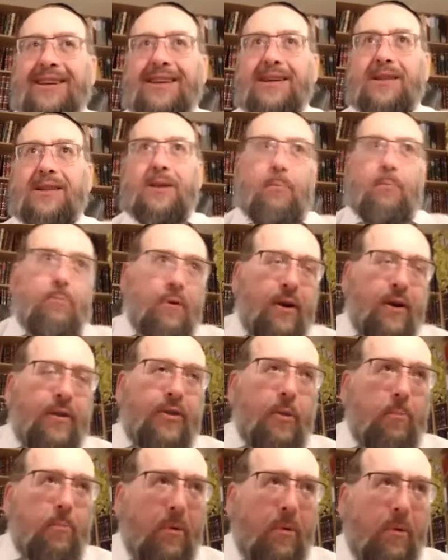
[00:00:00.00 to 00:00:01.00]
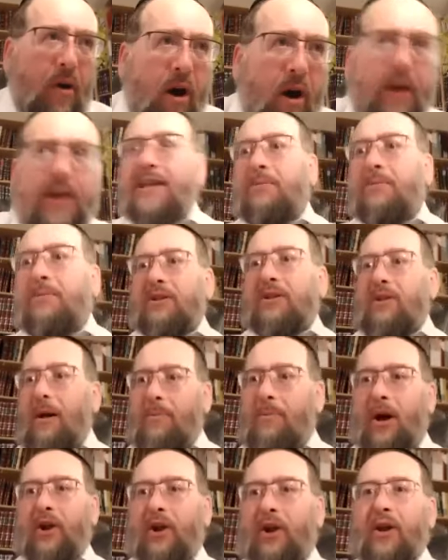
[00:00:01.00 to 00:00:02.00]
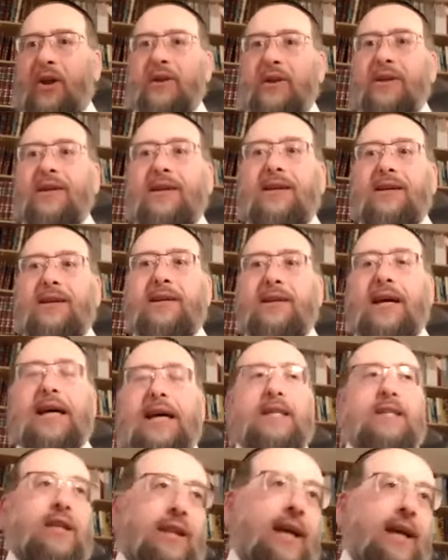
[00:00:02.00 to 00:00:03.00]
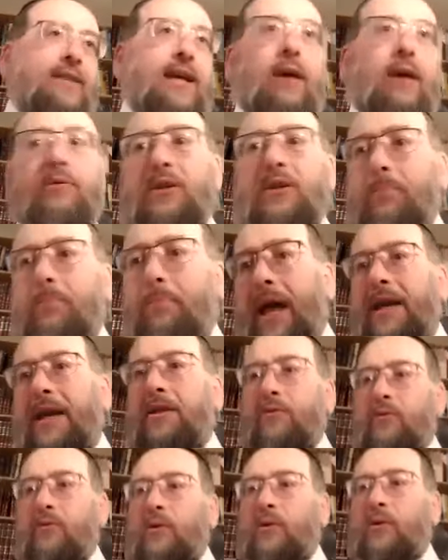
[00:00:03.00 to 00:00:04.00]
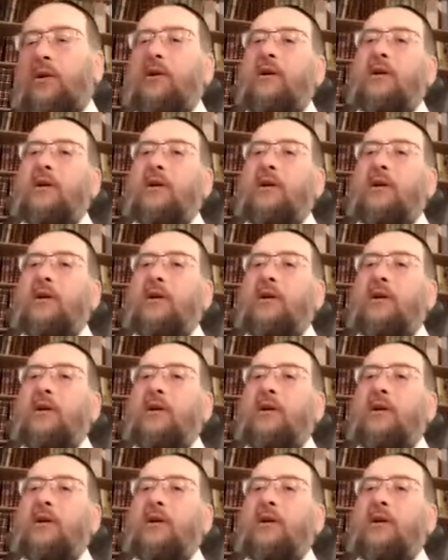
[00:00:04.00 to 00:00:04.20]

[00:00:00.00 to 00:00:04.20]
the bracha is midrabanan, and to that I would apply the rule.